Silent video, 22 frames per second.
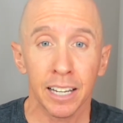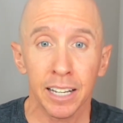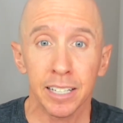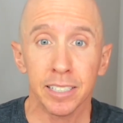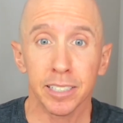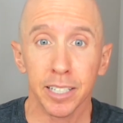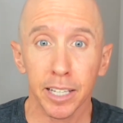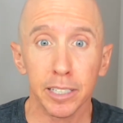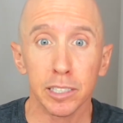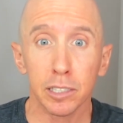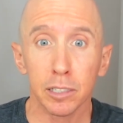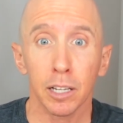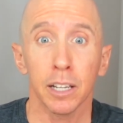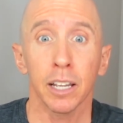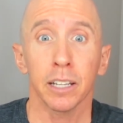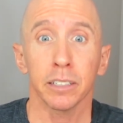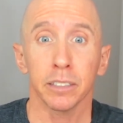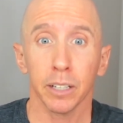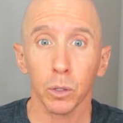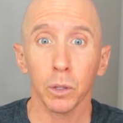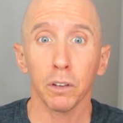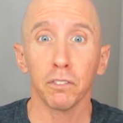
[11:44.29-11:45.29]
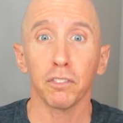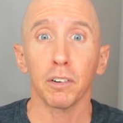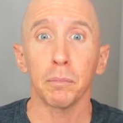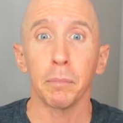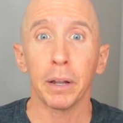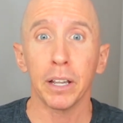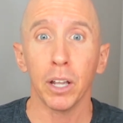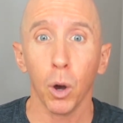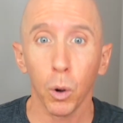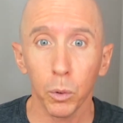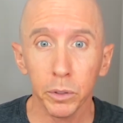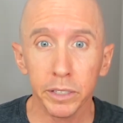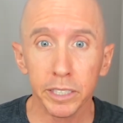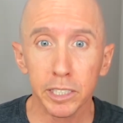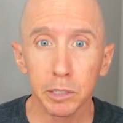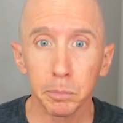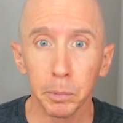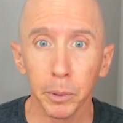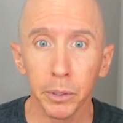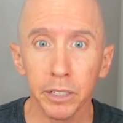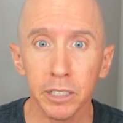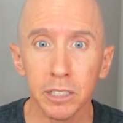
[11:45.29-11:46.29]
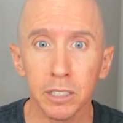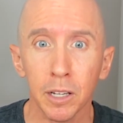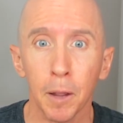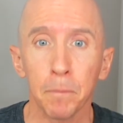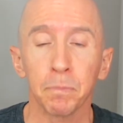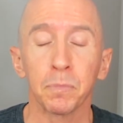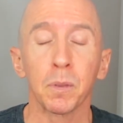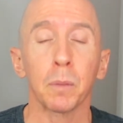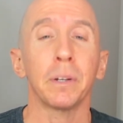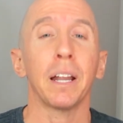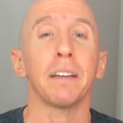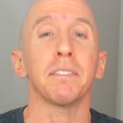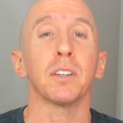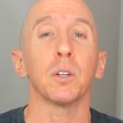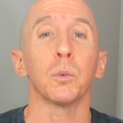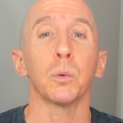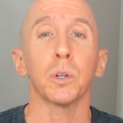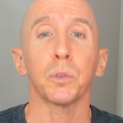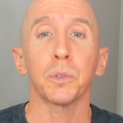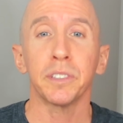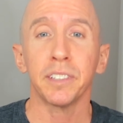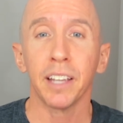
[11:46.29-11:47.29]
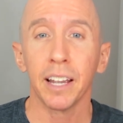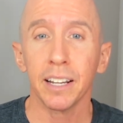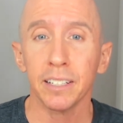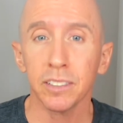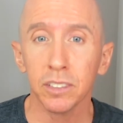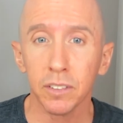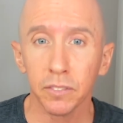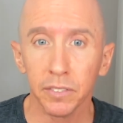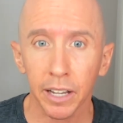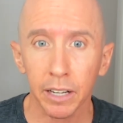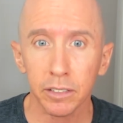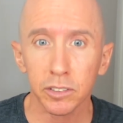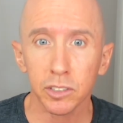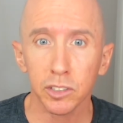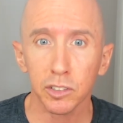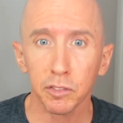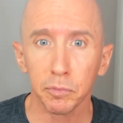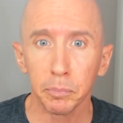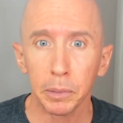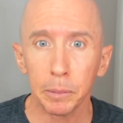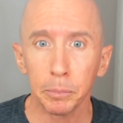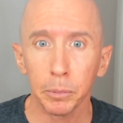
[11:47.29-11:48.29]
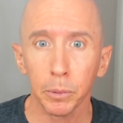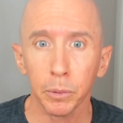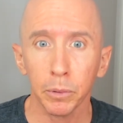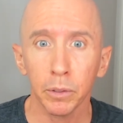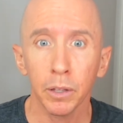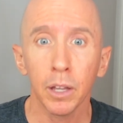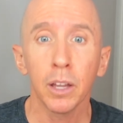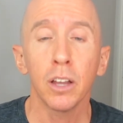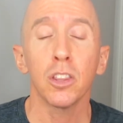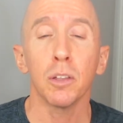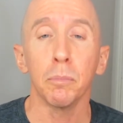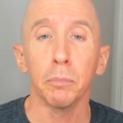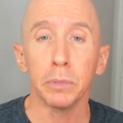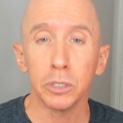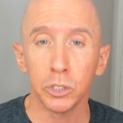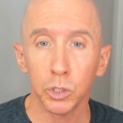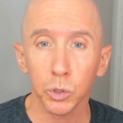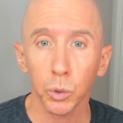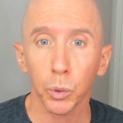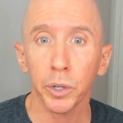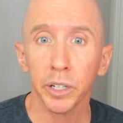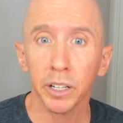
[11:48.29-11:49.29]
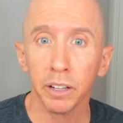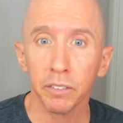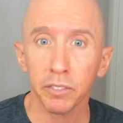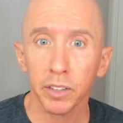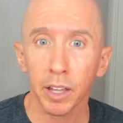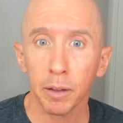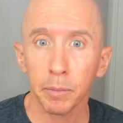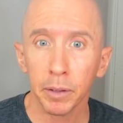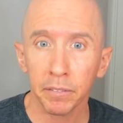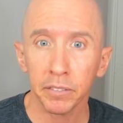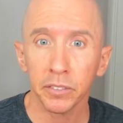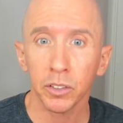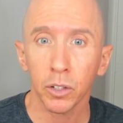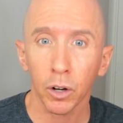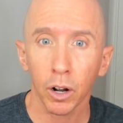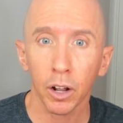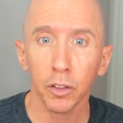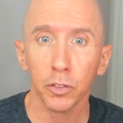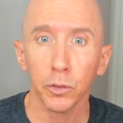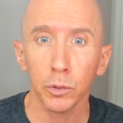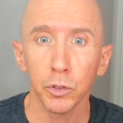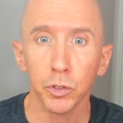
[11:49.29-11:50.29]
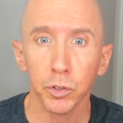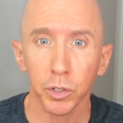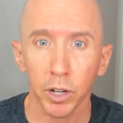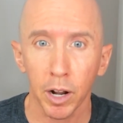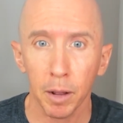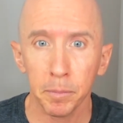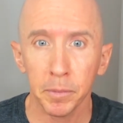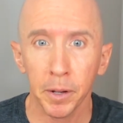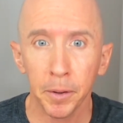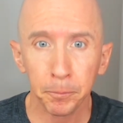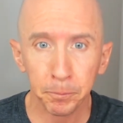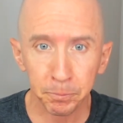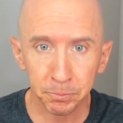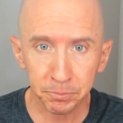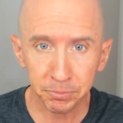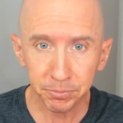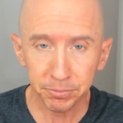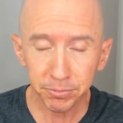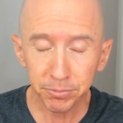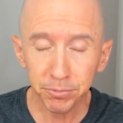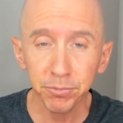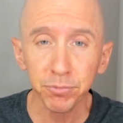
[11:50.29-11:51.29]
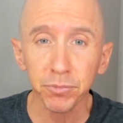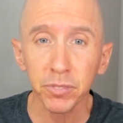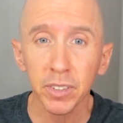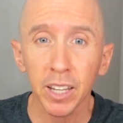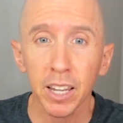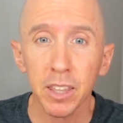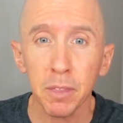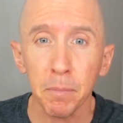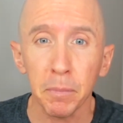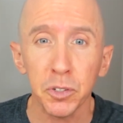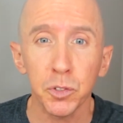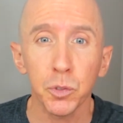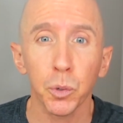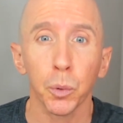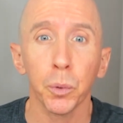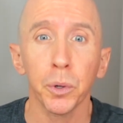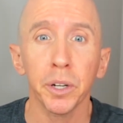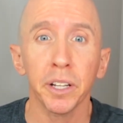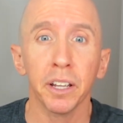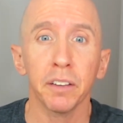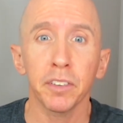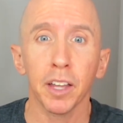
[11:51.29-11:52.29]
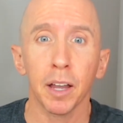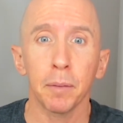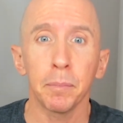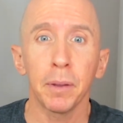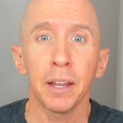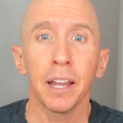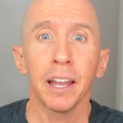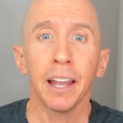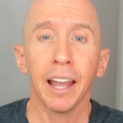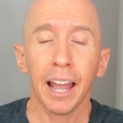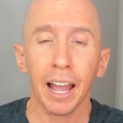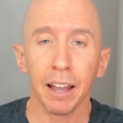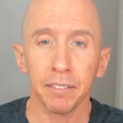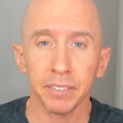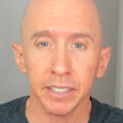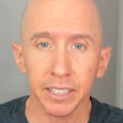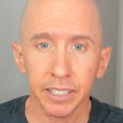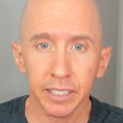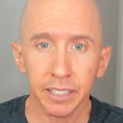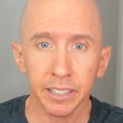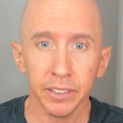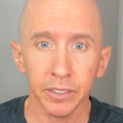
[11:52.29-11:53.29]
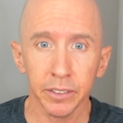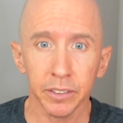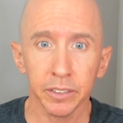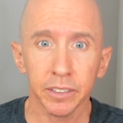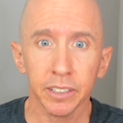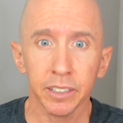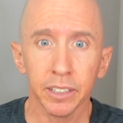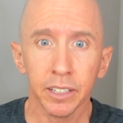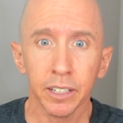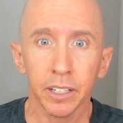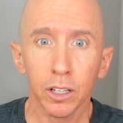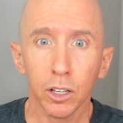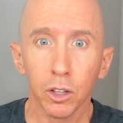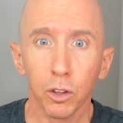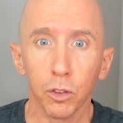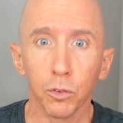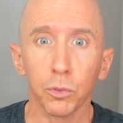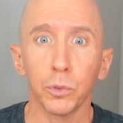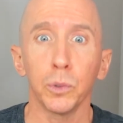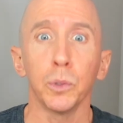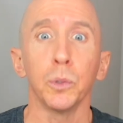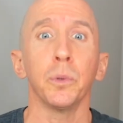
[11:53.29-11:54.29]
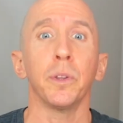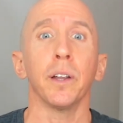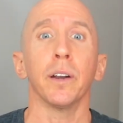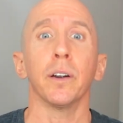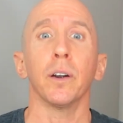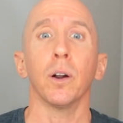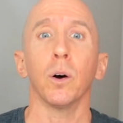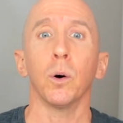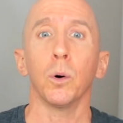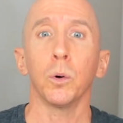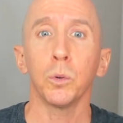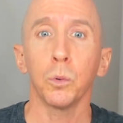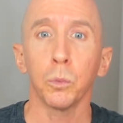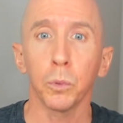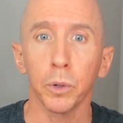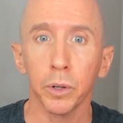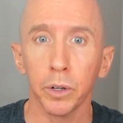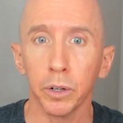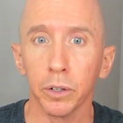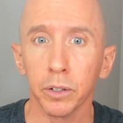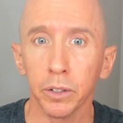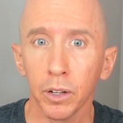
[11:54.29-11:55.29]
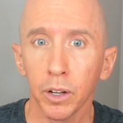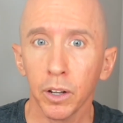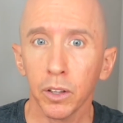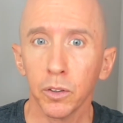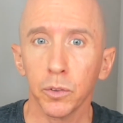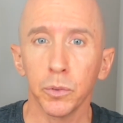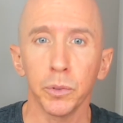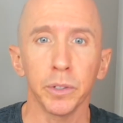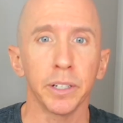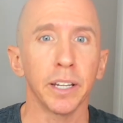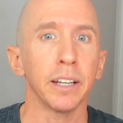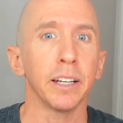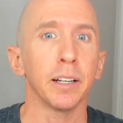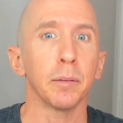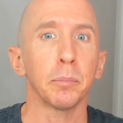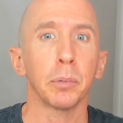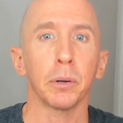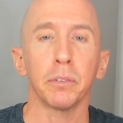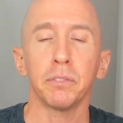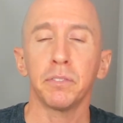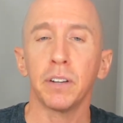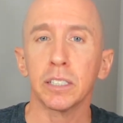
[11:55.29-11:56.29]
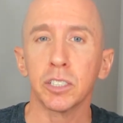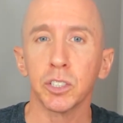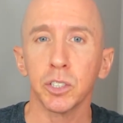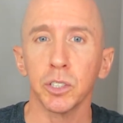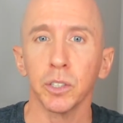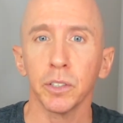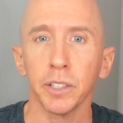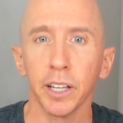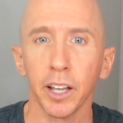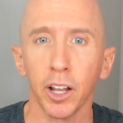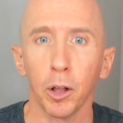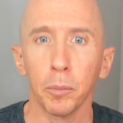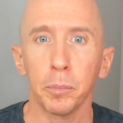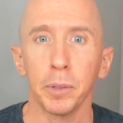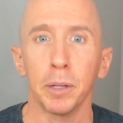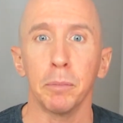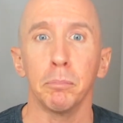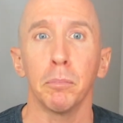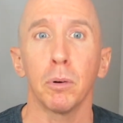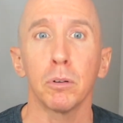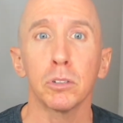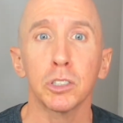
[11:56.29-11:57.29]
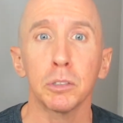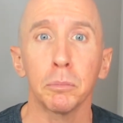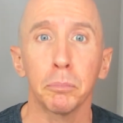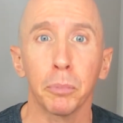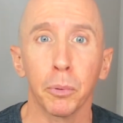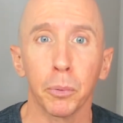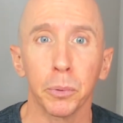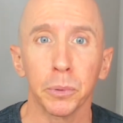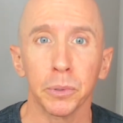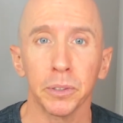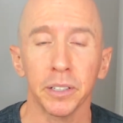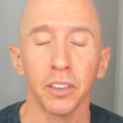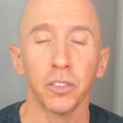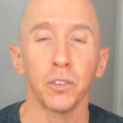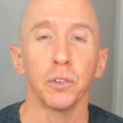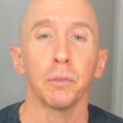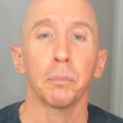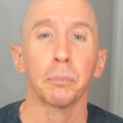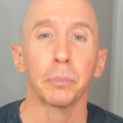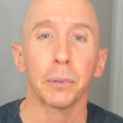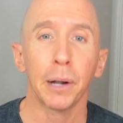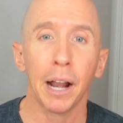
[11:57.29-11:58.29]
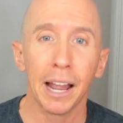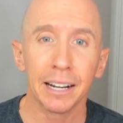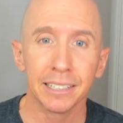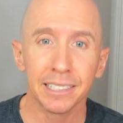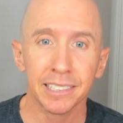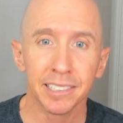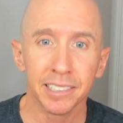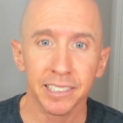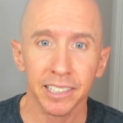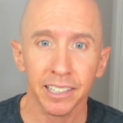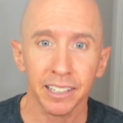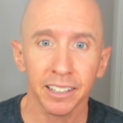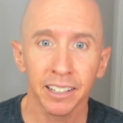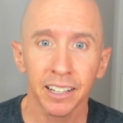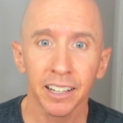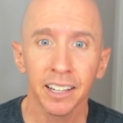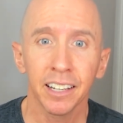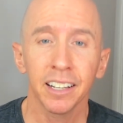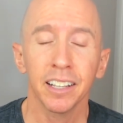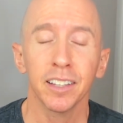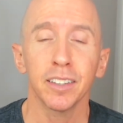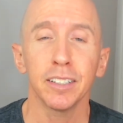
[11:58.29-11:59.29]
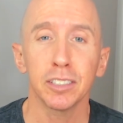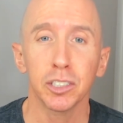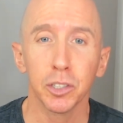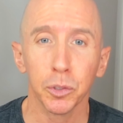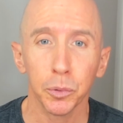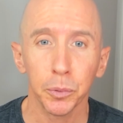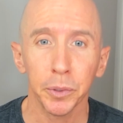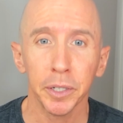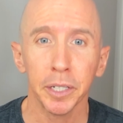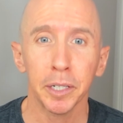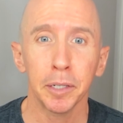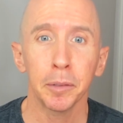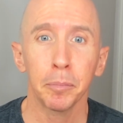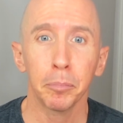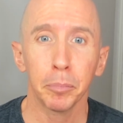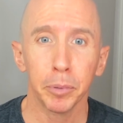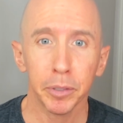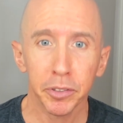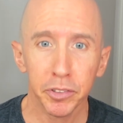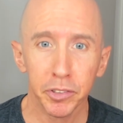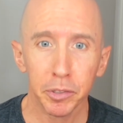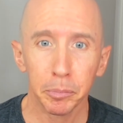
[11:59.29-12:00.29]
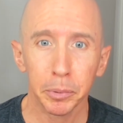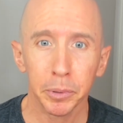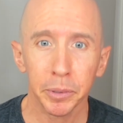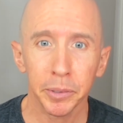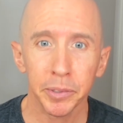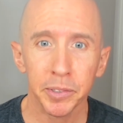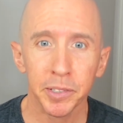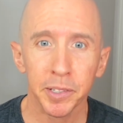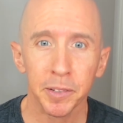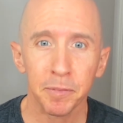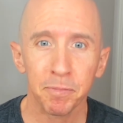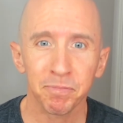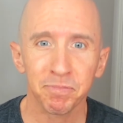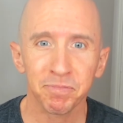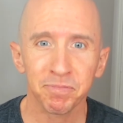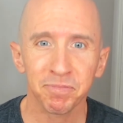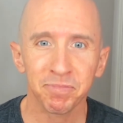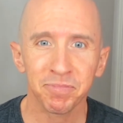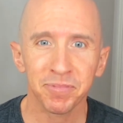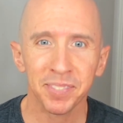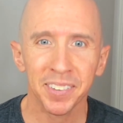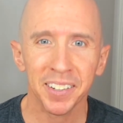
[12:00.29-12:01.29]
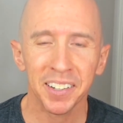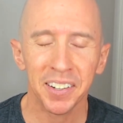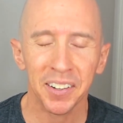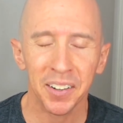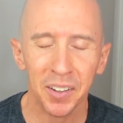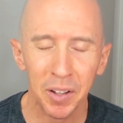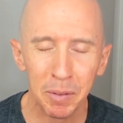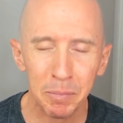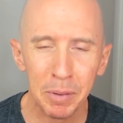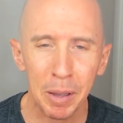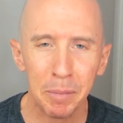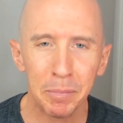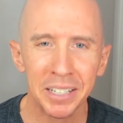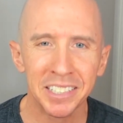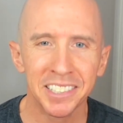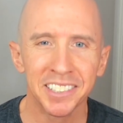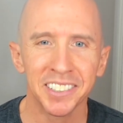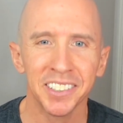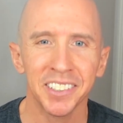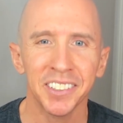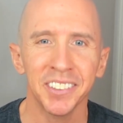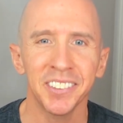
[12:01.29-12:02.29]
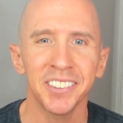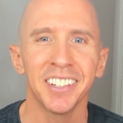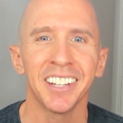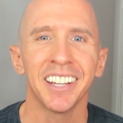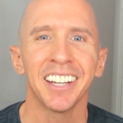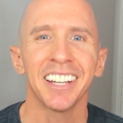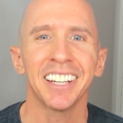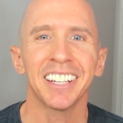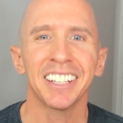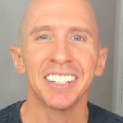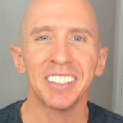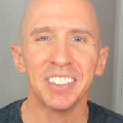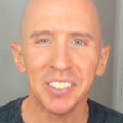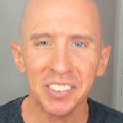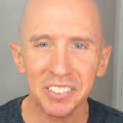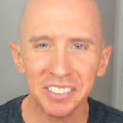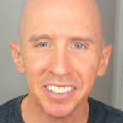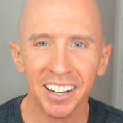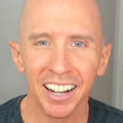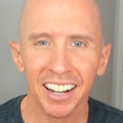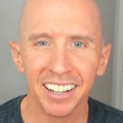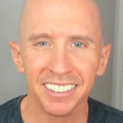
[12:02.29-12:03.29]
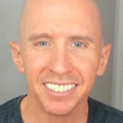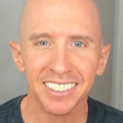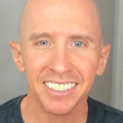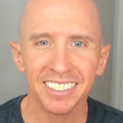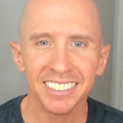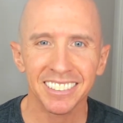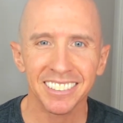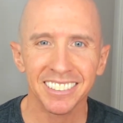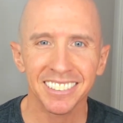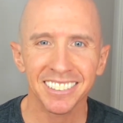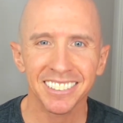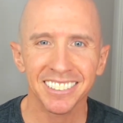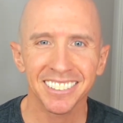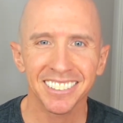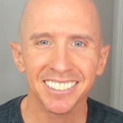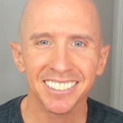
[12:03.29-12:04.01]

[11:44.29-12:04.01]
say this not only from my own experience, but having worked with tens of thousands of people, the majority of them having gone through trauma, and the majority of them having healed through their own work, through getting professional help, and most importantly, through practicing these 3 principles. All my best to you. You've got this.